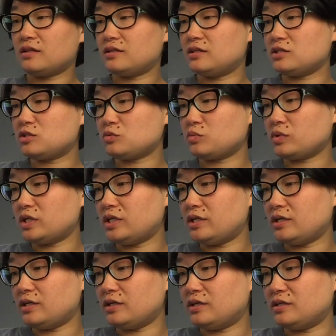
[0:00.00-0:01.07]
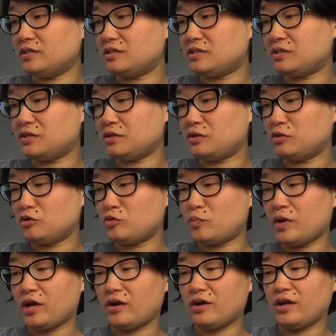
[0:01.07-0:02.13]
This one is
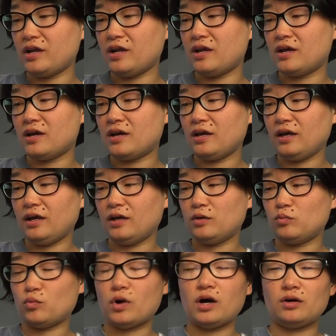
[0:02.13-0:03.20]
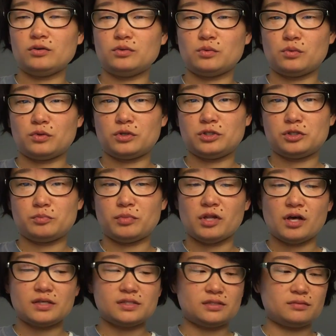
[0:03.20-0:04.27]
youthberry and wild orange
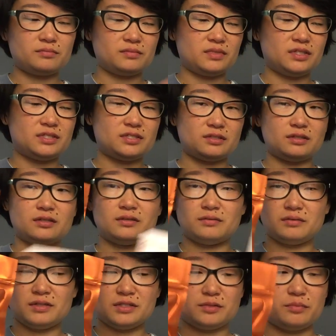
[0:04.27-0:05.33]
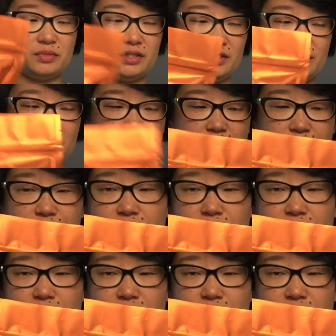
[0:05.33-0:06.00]
blossom. It's a blend.